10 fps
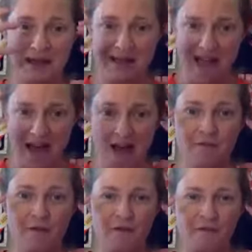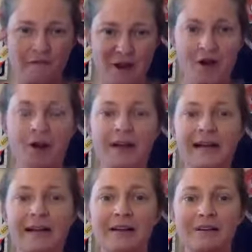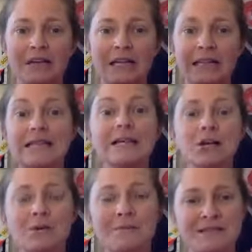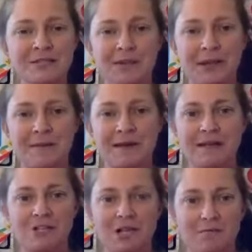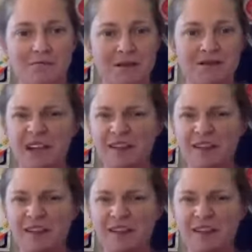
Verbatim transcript: Have a very clear mental image and kind